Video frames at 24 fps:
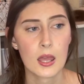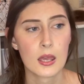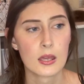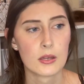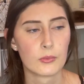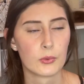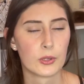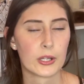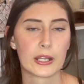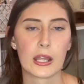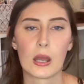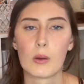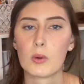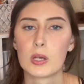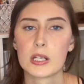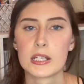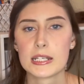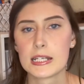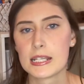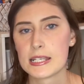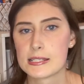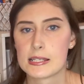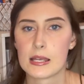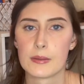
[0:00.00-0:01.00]
Like I wanted
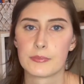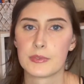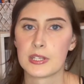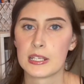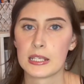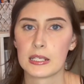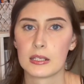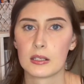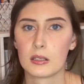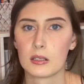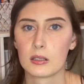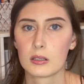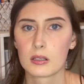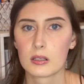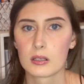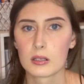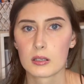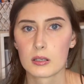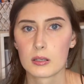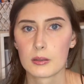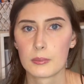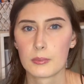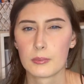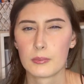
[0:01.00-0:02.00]
to get something
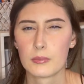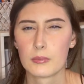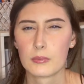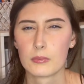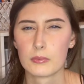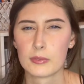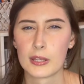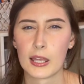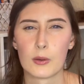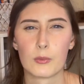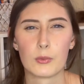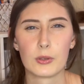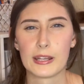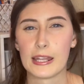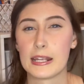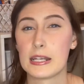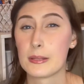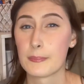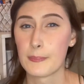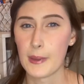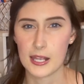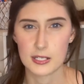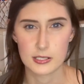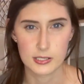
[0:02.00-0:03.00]
that
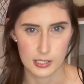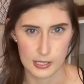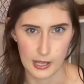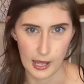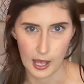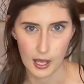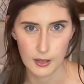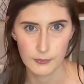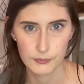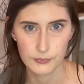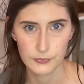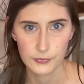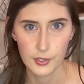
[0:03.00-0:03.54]
related back to that.